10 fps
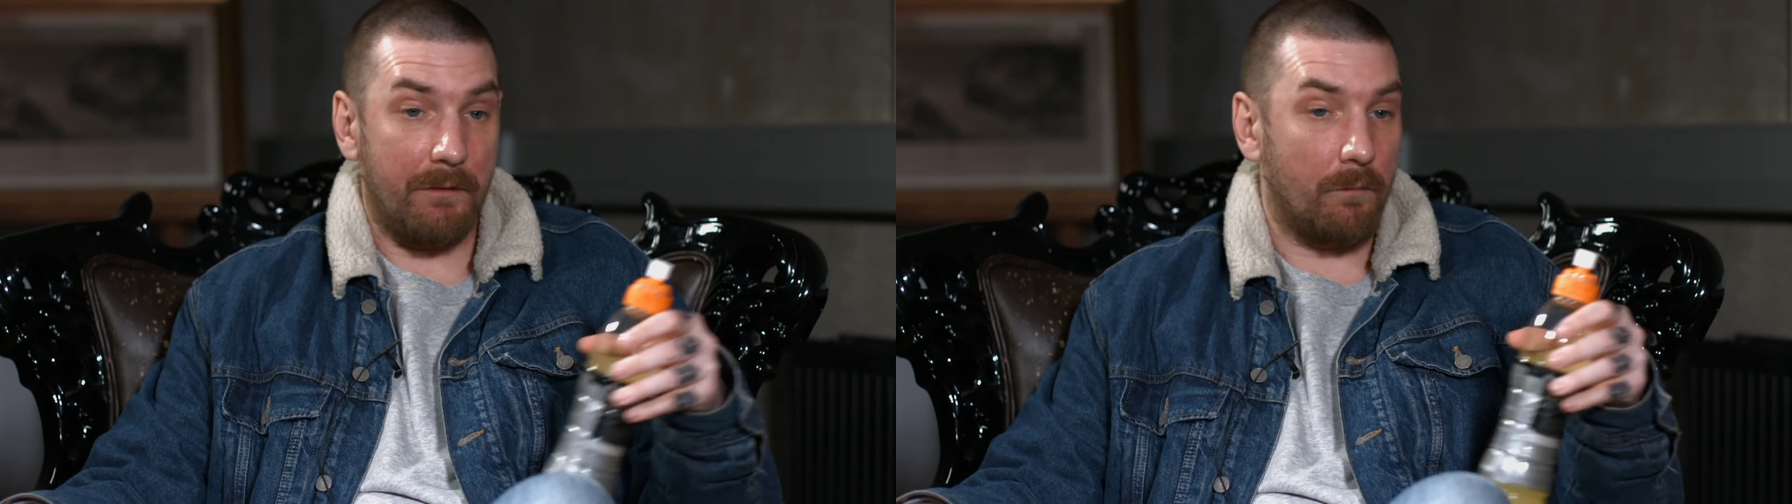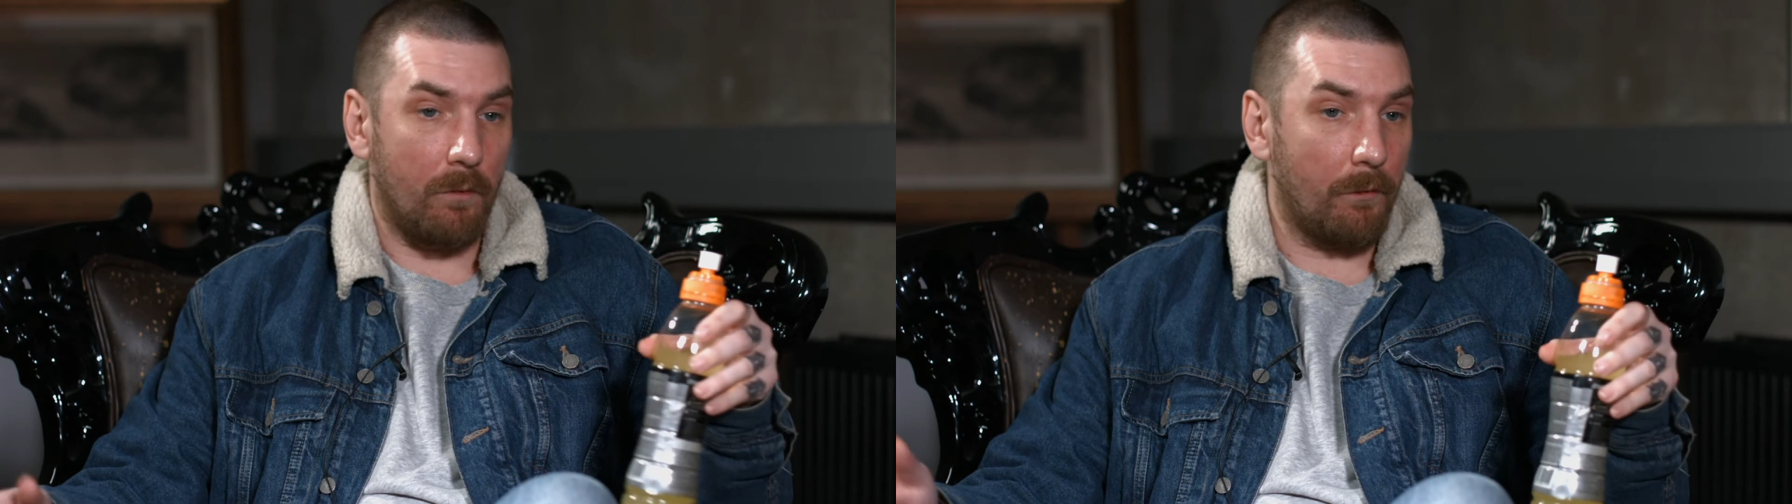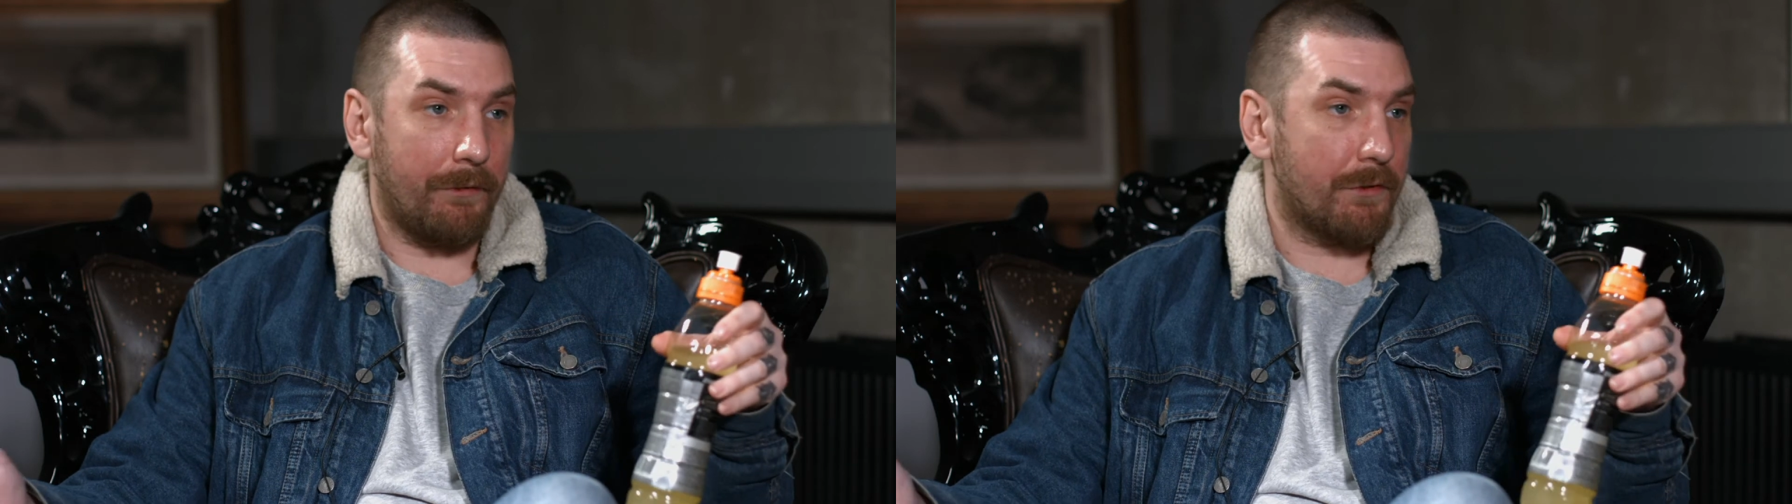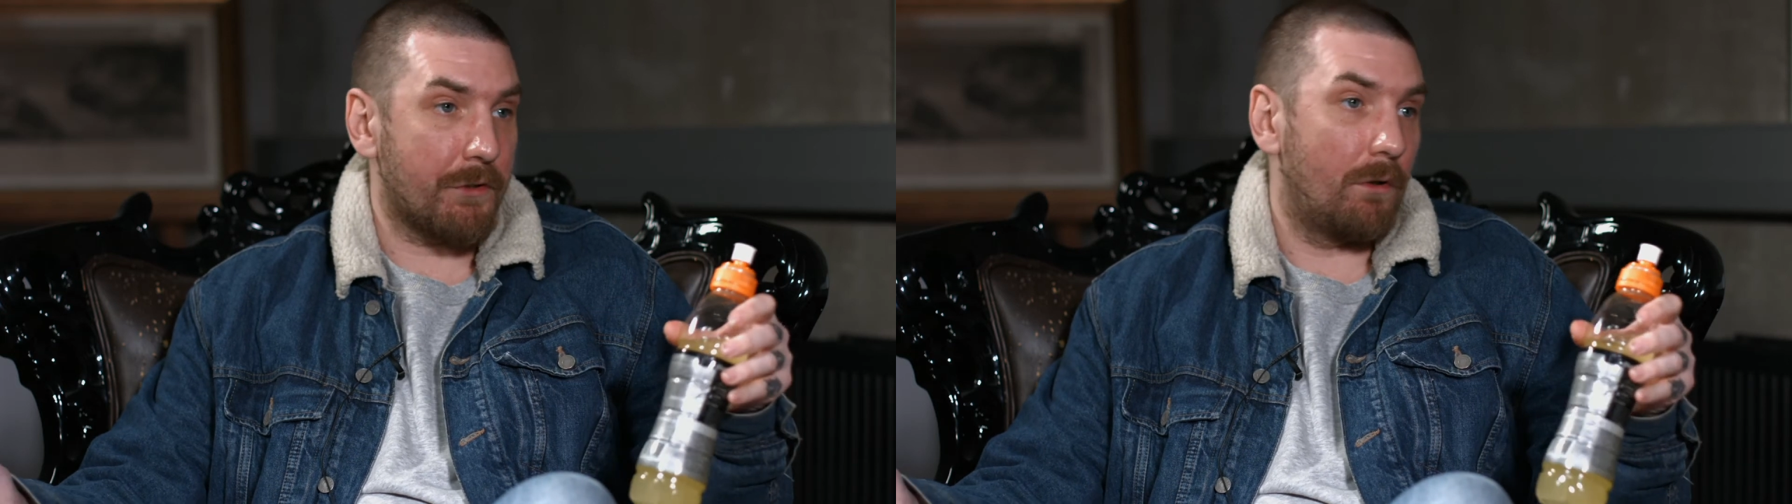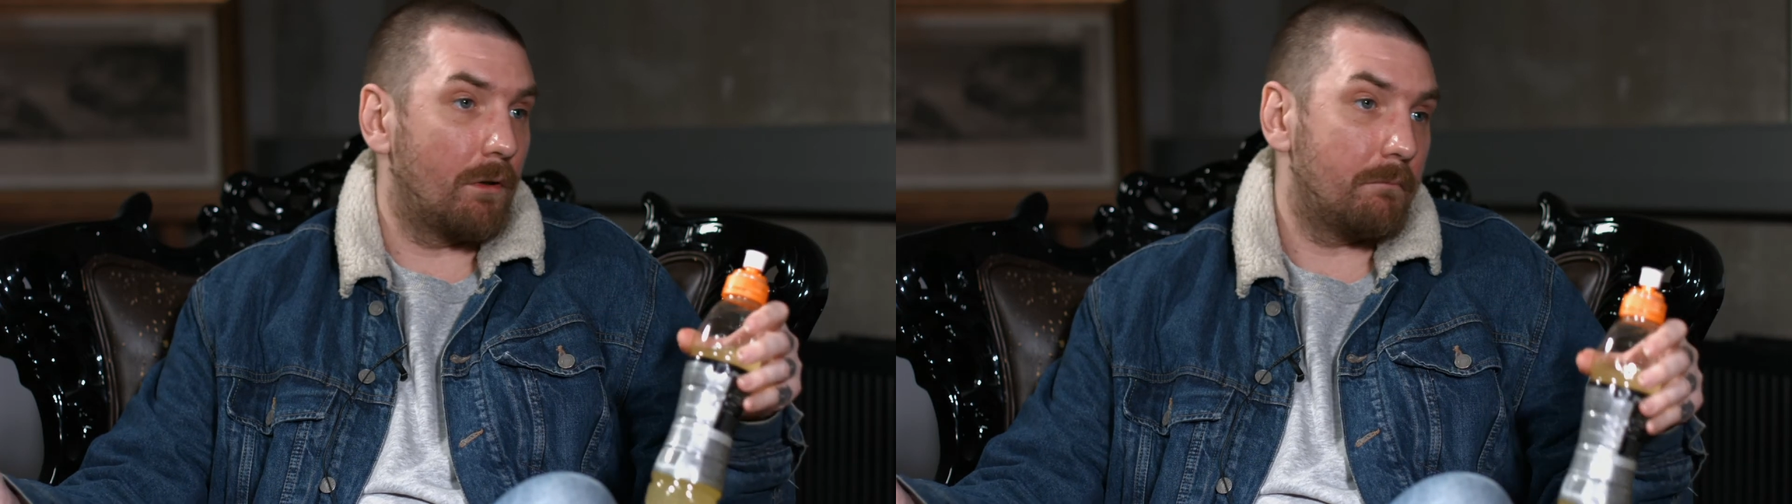wrote the
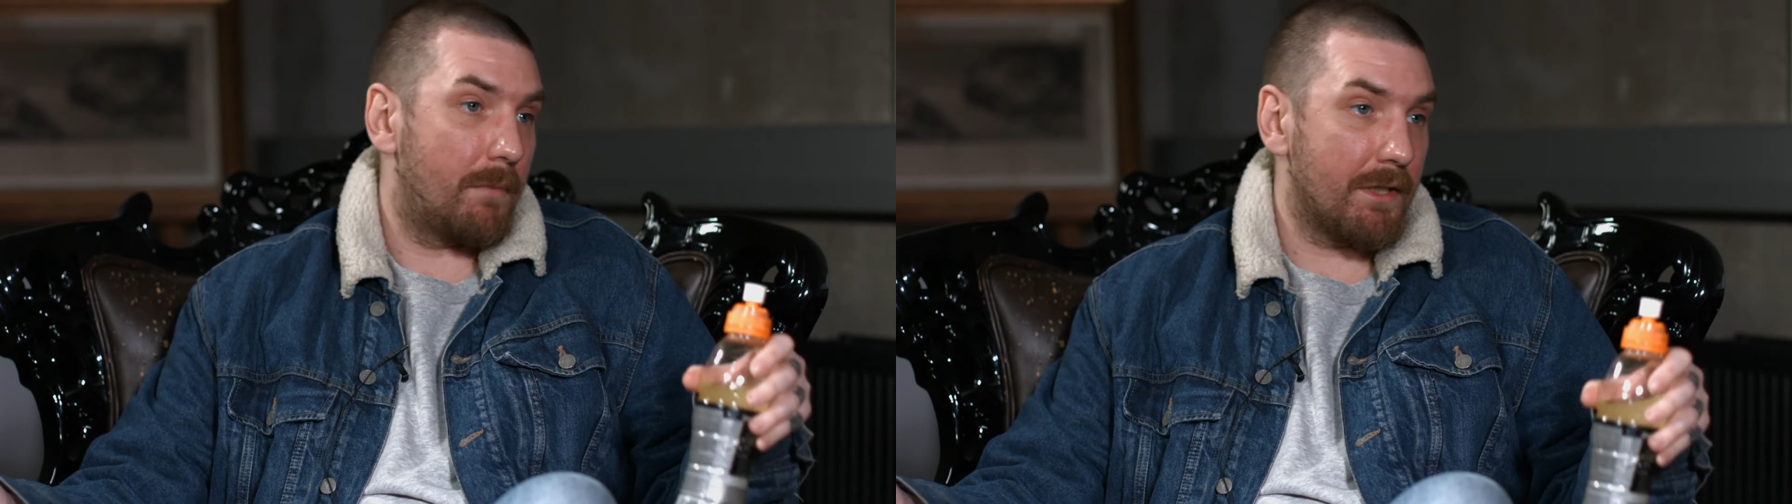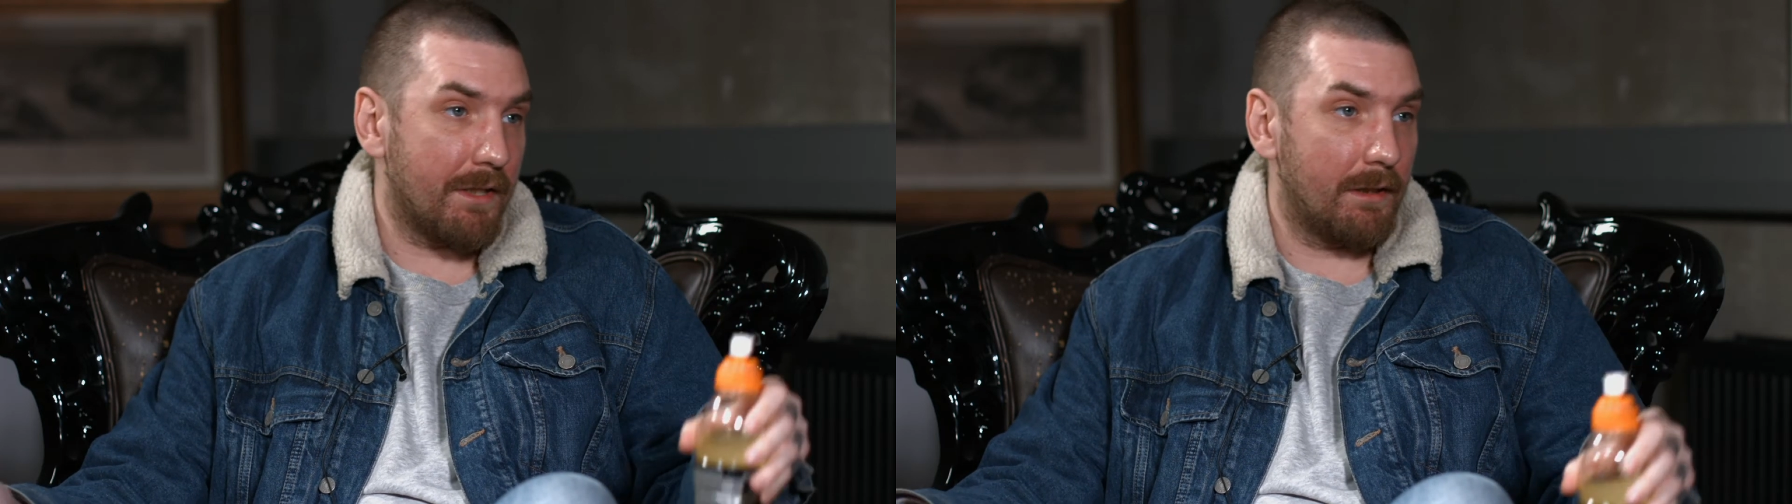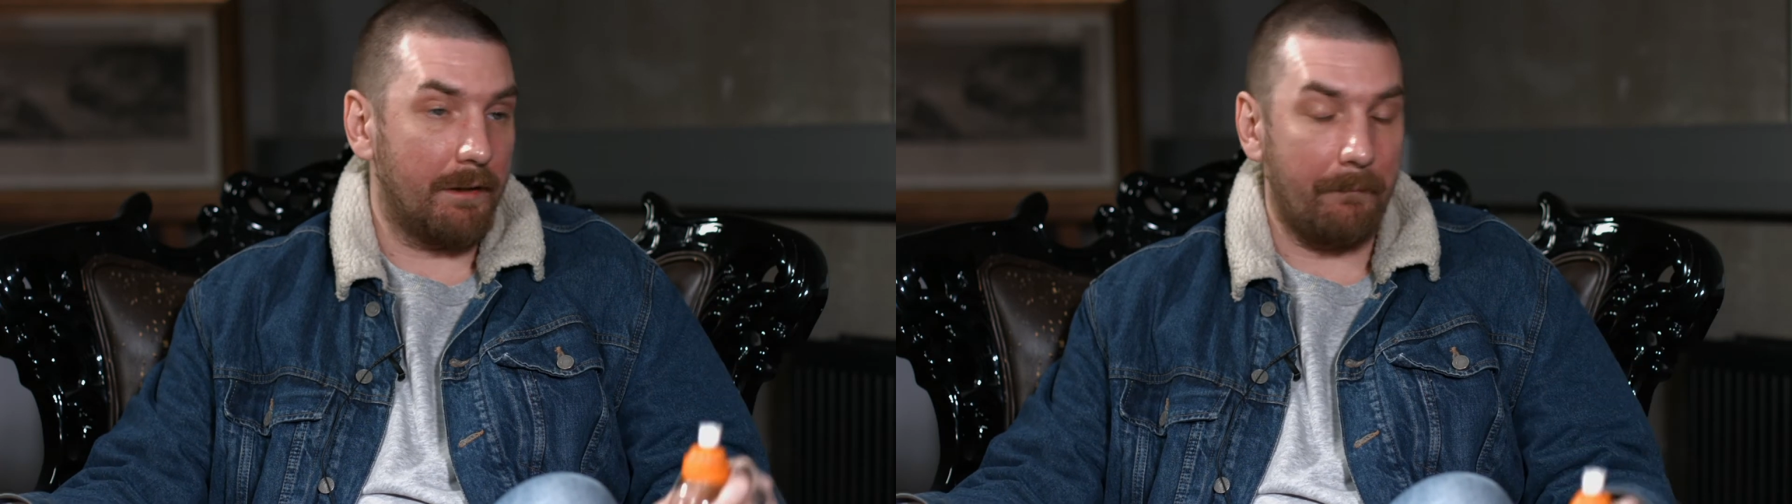song basically,